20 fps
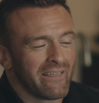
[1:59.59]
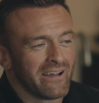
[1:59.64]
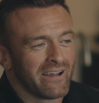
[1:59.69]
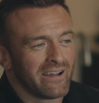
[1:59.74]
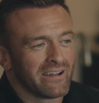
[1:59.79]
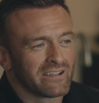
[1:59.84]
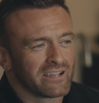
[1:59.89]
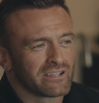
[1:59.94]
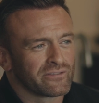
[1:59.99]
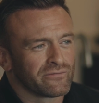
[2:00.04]

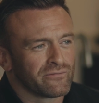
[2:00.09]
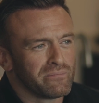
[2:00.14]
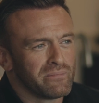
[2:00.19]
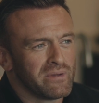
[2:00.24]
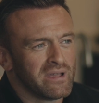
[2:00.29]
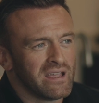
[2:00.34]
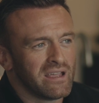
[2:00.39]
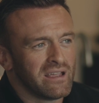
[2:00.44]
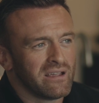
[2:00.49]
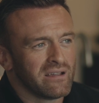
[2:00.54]
I guess for
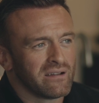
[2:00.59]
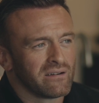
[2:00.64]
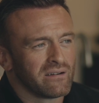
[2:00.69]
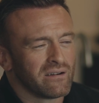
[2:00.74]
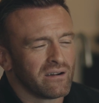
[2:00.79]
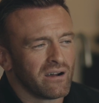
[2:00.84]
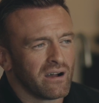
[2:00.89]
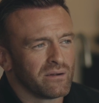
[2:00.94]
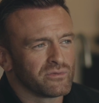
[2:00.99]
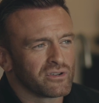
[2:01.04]
me,
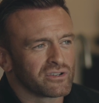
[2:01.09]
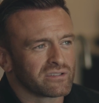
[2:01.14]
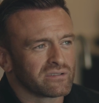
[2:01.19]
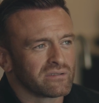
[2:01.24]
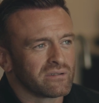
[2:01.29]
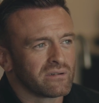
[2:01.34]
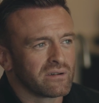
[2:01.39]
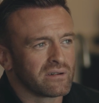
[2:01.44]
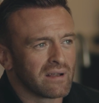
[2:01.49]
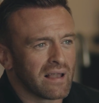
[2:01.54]
I'm just
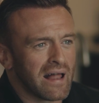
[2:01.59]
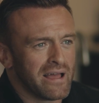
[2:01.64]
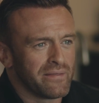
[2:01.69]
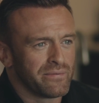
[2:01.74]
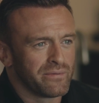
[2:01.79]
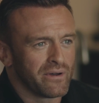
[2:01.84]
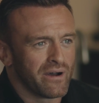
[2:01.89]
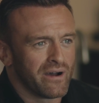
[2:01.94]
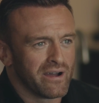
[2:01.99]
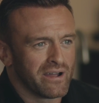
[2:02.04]

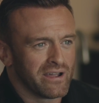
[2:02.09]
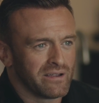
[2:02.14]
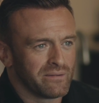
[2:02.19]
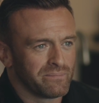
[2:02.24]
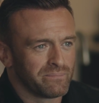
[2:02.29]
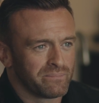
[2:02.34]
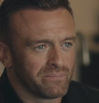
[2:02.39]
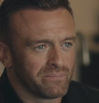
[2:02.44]
glad that I